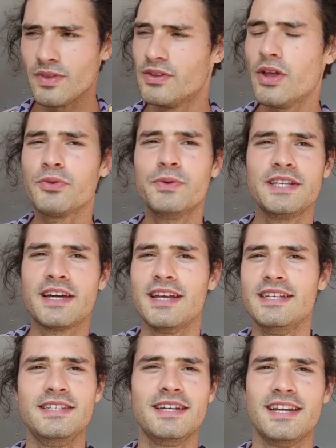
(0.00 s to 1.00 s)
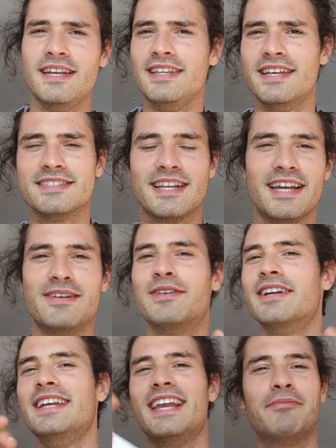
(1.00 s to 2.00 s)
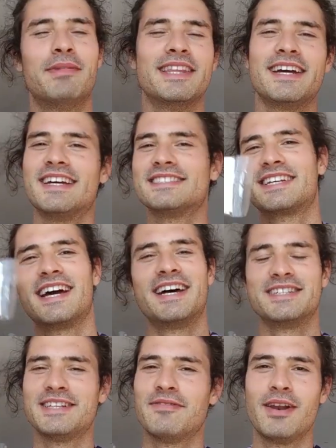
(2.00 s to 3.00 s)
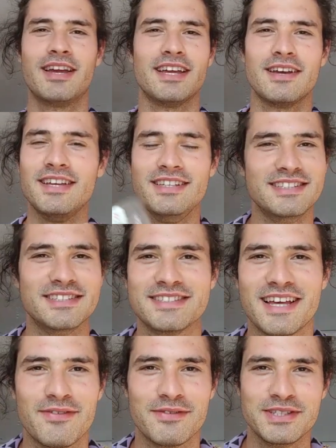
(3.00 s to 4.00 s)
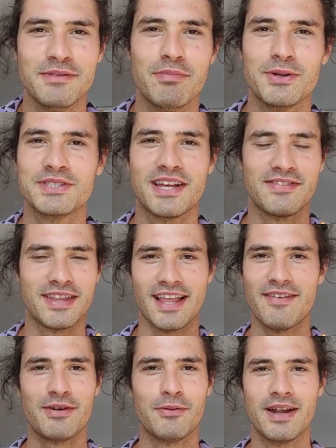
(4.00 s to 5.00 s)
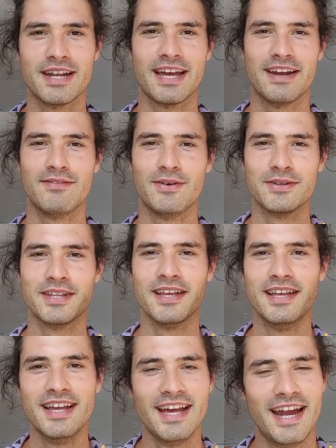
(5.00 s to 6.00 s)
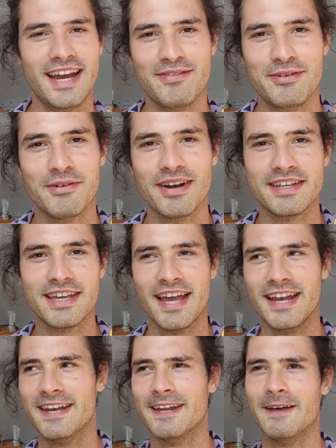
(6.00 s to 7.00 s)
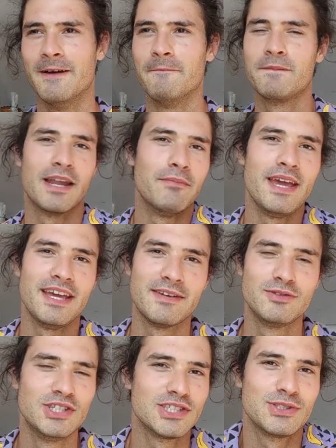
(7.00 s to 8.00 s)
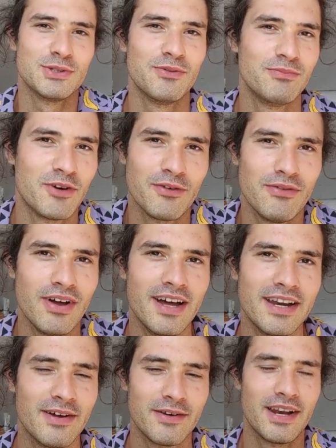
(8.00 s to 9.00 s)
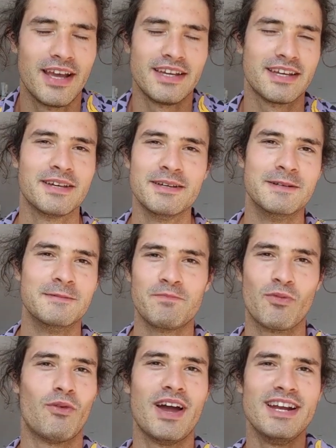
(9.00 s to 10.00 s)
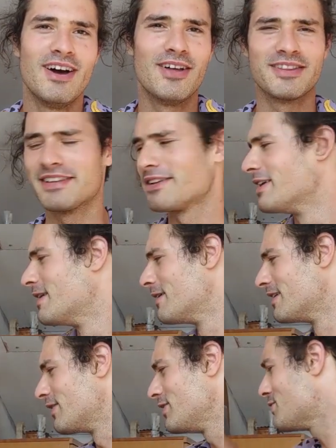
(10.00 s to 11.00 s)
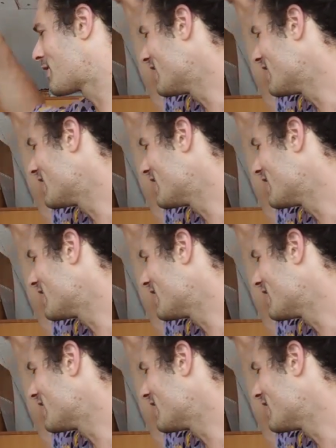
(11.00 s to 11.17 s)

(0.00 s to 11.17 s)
not with crazy ingredients like vanilla Madagascar stuff, like easy stuff, simple stuff that everyone can afford and everyone can make just for fun, or like, why not? You